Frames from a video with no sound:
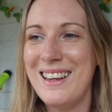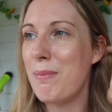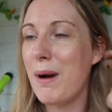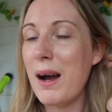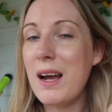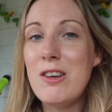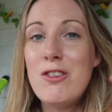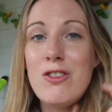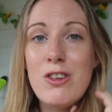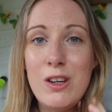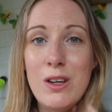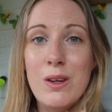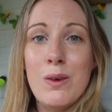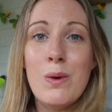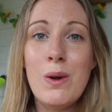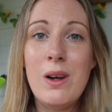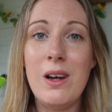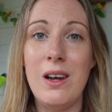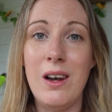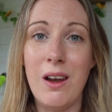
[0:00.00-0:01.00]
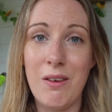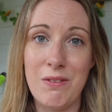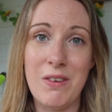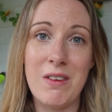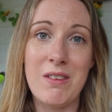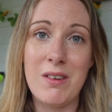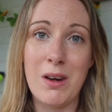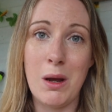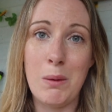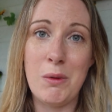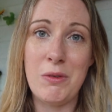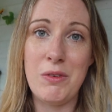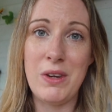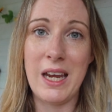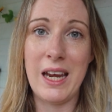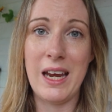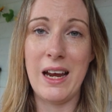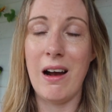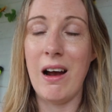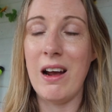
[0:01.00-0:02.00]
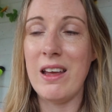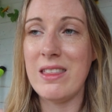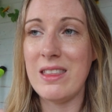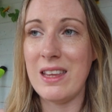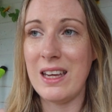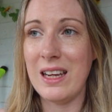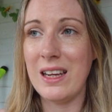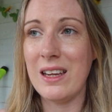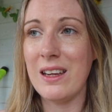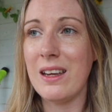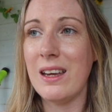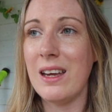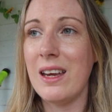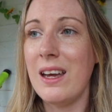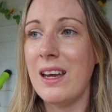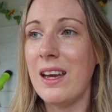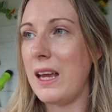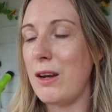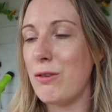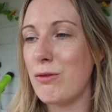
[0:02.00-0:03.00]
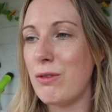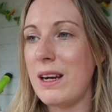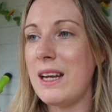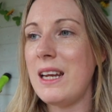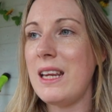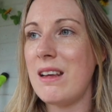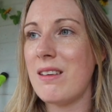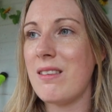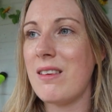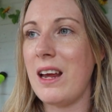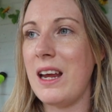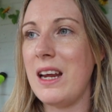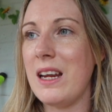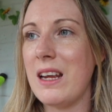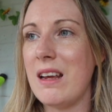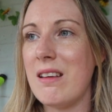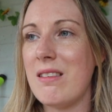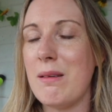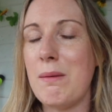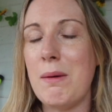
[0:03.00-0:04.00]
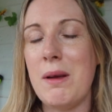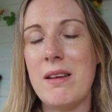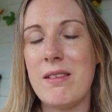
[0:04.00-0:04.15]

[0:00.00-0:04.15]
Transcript: but I do love this time of year I think it really is like it's, a,